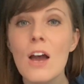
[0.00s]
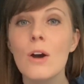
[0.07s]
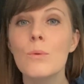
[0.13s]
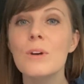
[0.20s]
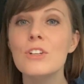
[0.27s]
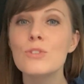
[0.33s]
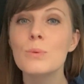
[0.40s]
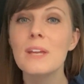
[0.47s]

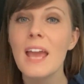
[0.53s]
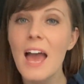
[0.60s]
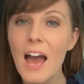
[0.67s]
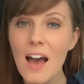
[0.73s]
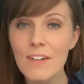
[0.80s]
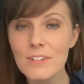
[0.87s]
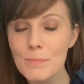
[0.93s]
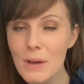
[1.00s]
which we
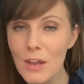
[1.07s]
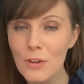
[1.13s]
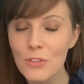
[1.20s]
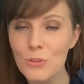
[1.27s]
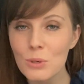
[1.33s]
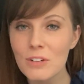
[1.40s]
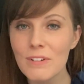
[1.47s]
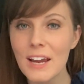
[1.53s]
have a Model
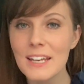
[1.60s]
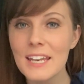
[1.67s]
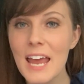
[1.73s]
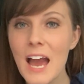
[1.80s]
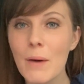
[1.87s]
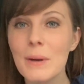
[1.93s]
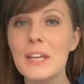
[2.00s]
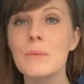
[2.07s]
3 right
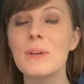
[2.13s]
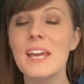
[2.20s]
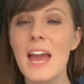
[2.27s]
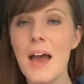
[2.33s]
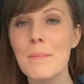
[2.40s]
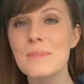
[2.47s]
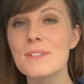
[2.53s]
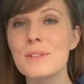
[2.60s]
now, and we
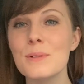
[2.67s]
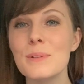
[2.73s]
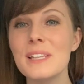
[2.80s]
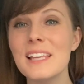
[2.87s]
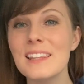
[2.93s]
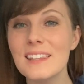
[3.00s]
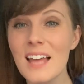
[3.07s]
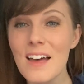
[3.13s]
absolutely
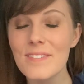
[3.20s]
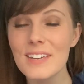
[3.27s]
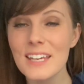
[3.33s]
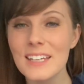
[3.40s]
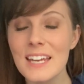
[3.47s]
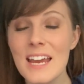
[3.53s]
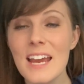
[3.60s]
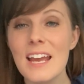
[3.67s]
love
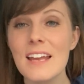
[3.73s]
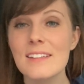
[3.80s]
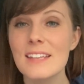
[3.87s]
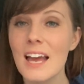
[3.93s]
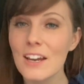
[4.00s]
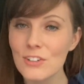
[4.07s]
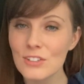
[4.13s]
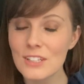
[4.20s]
it. It's
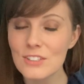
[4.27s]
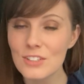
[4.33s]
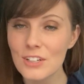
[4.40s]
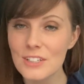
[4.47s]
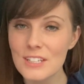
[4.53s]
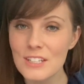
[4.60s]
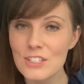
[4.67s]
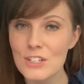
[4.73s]
actually
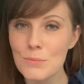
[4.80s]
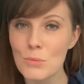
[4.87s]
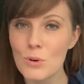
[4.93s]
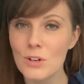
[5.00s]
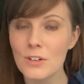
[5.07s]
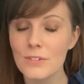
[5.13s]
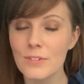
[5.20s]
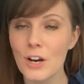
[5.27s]
turned into
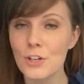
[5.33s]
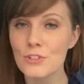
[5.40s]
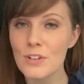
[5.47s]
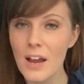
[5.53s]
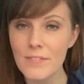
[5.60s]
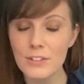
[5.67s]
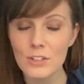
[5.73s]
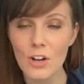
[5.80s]
more of our
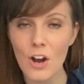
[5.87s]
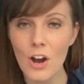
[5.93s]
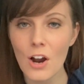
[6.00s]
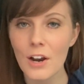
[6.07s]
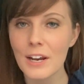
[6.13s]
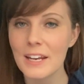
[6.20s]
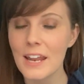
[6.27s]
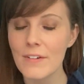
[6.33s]
travel
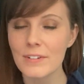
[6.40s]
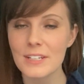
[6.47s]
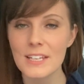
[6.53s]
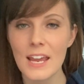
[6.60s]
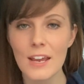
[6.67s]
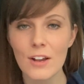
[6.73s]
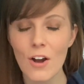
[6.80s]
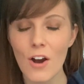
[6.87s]
car and
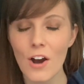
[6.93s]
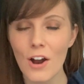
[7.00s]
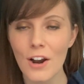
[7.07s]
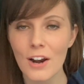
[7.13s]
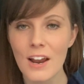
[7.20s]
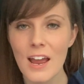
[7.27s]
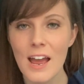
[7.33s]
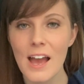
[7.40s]
everyday
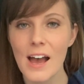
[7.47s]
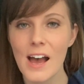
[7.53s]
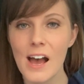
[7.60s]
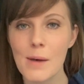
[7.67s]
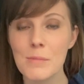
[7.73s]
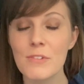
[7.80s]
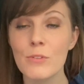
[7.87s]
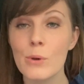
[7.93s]
car.
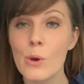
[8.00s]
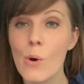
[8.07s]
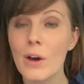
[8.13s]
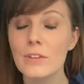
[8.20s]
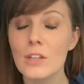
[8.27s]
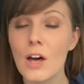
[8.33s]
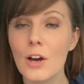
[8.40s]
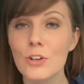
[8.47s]
If we go
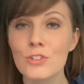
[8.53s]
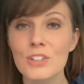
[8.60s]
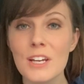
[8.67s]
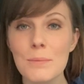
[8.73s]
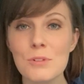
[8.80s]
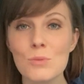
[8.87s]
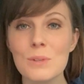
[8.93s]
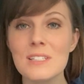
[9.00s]
on long
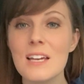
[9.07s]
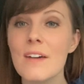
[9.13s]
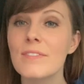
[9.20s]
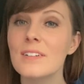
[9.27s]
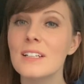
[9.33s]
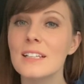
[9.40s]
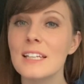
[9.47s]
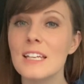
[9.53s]
trips, we
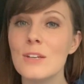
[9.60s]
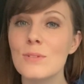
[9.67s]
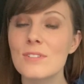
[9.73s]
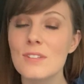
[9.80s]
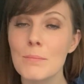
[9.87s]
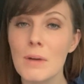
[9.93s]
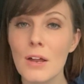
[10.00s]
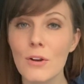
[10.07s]
definitely use
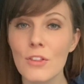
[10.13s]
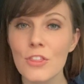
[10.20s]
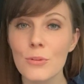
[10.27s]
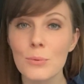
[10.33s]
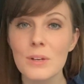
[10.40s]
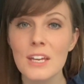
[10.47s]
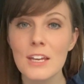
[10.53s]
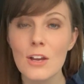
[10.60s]
the Model
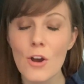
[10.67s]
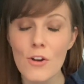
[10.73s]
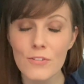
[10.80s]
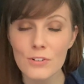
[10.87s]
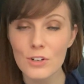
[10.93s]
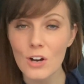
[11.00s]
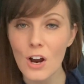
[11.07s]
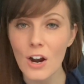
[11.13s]
3
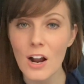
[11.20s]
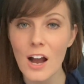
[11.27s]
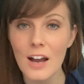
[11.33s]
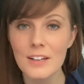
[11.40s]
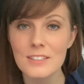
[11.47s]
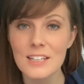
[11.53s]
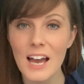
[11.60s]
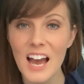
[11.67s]
over our
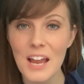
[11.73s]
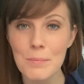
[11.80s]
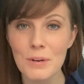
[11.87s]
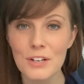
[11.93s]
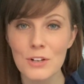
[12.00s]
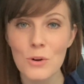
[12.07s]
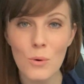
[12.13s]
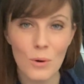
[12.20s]
Honda
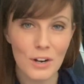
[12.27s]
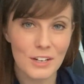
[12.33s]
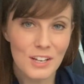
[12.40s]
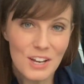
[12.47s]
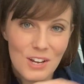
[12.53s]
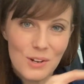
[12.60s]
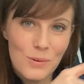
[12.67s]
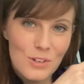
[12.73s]
Hybrid Accord,
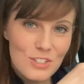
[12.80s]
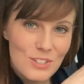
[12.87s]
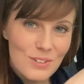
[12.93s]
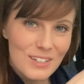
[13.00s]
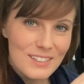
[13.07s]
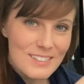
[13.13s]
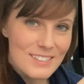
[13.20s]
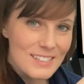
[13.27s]
which you
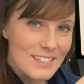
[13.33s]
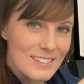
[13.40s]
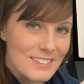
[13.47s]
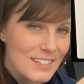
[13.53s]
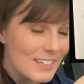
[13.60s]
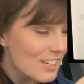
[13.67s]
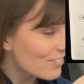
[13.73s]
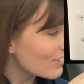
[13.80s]
can see
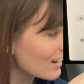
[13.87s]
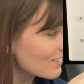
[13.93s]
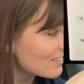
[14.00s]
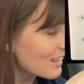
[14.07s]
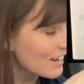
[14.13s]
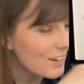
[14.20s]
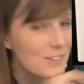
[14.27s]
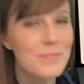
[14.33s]
sitting right
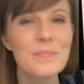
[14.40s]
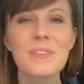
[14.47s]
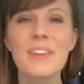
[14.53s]
there,